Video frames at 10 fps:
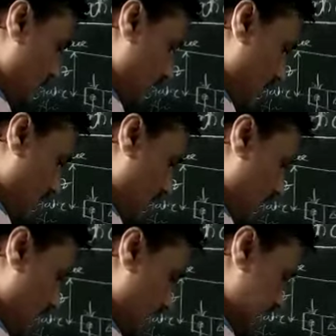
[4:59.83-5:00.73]
a
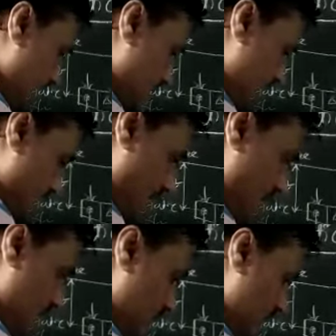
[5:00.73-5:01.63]
delta Z here now.
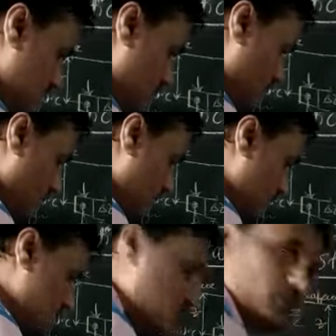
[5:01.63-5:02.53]
This is equal
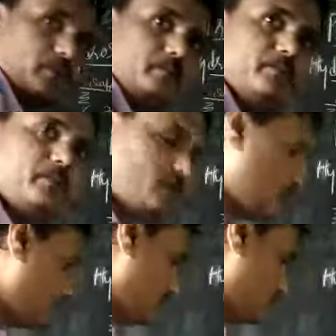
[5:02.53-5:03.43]
to 0.
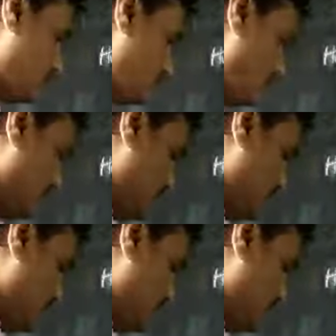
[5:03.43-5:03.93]
So